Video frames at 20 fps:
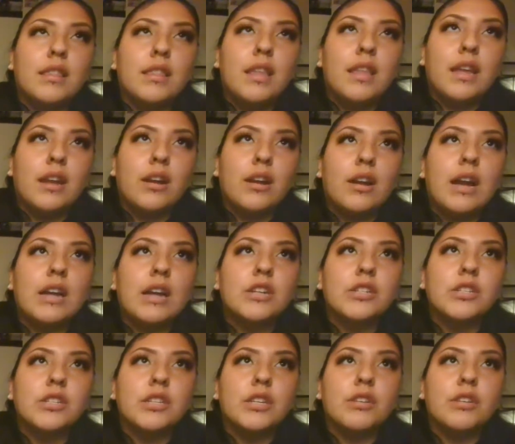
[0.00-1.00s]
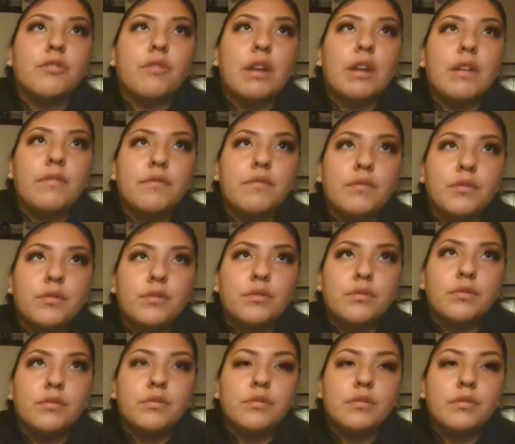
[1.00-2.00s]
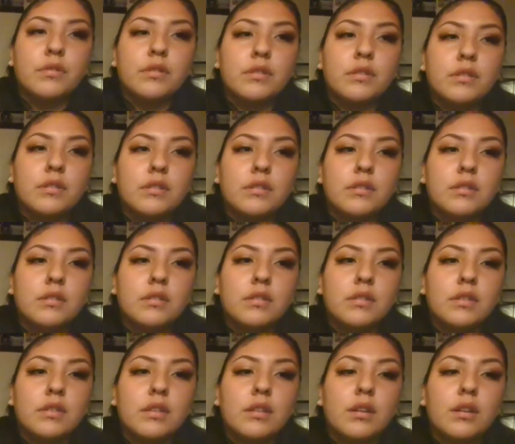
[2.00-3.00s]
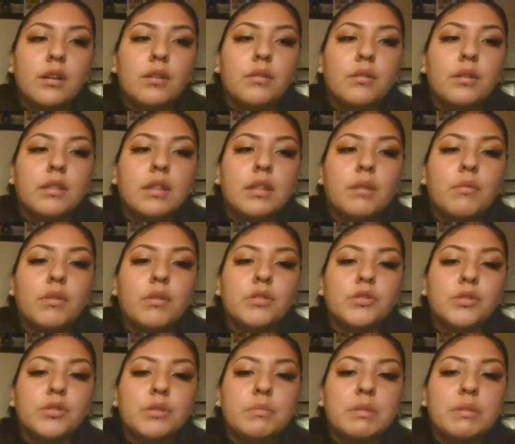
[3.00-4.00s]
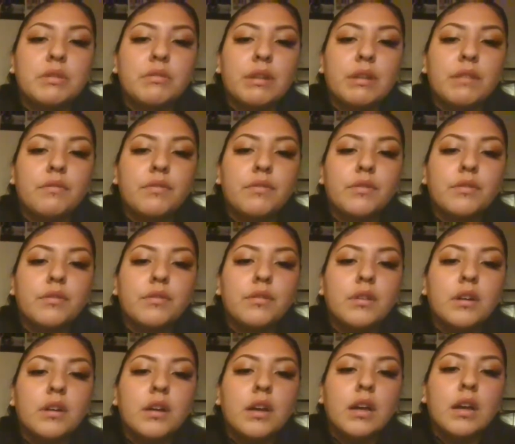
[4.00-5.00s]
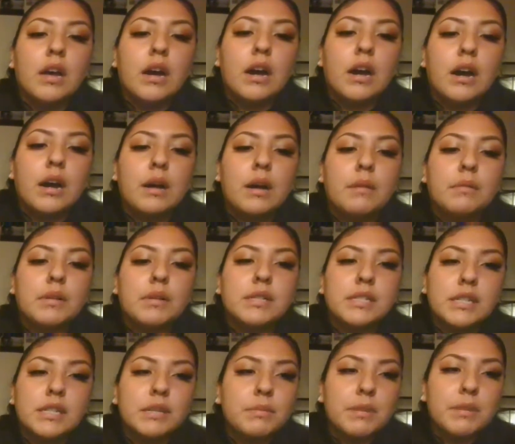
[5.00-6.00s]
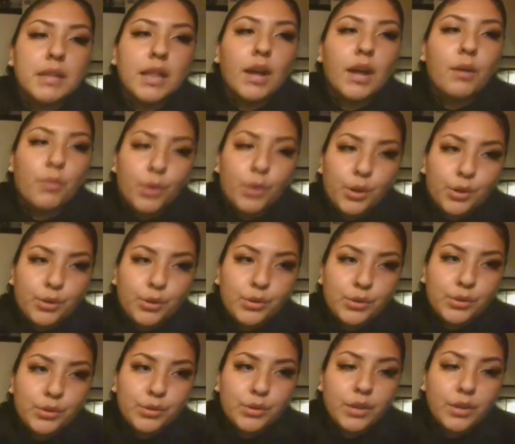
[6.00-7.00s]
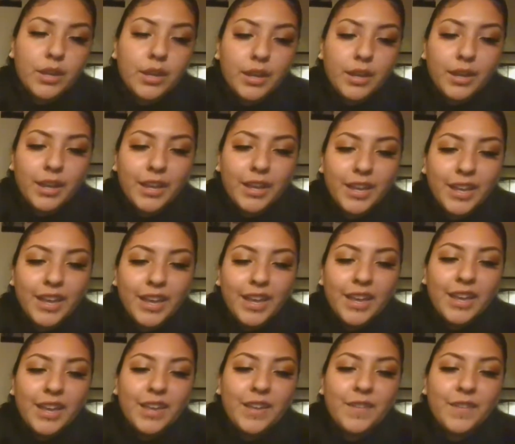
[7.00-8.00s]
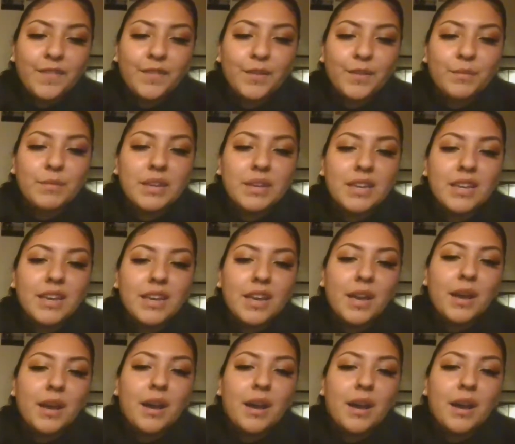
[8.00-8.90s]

They're actually grateful, you know, and they want you to be grateful, because it could have been a lot worse. You feel me?